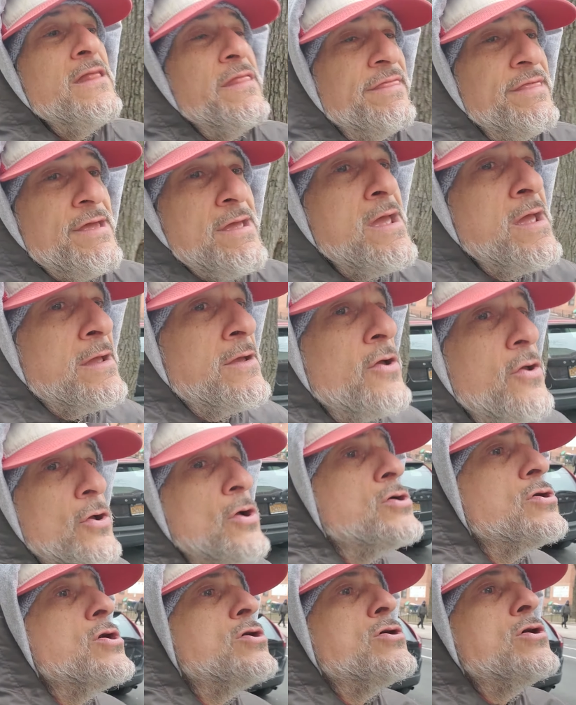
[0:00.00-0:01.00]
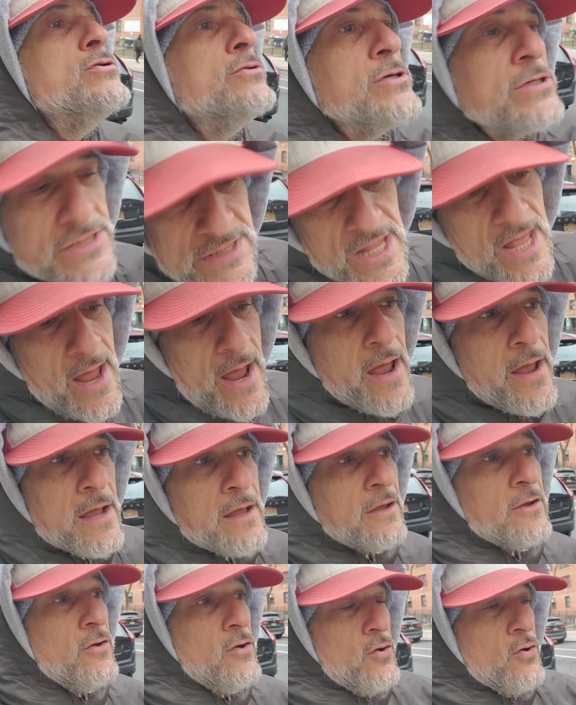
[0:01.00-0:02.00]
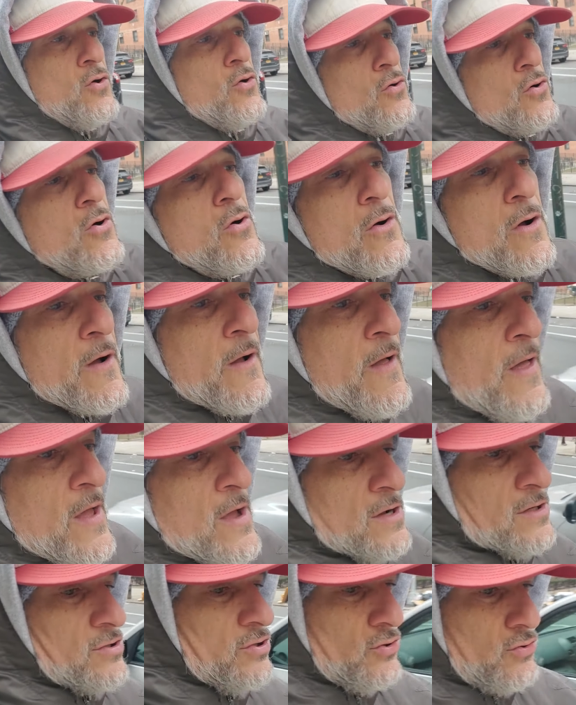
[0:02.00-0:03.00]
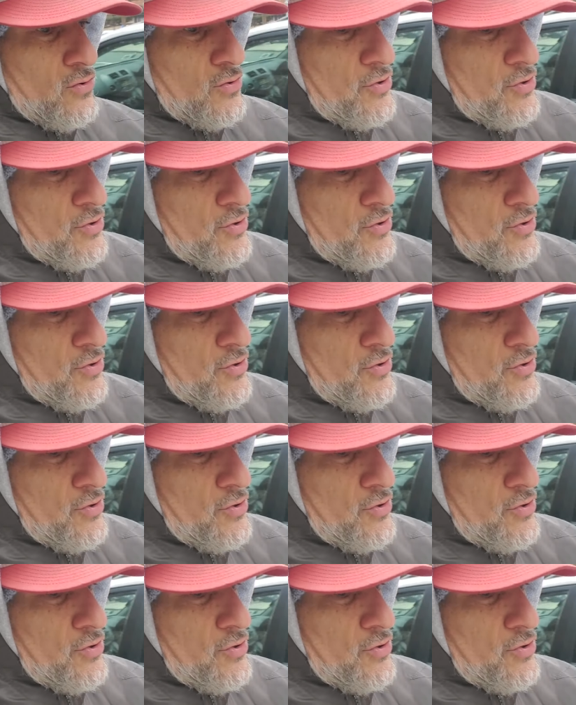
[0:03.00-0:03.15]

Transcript: thinkers, thank you. To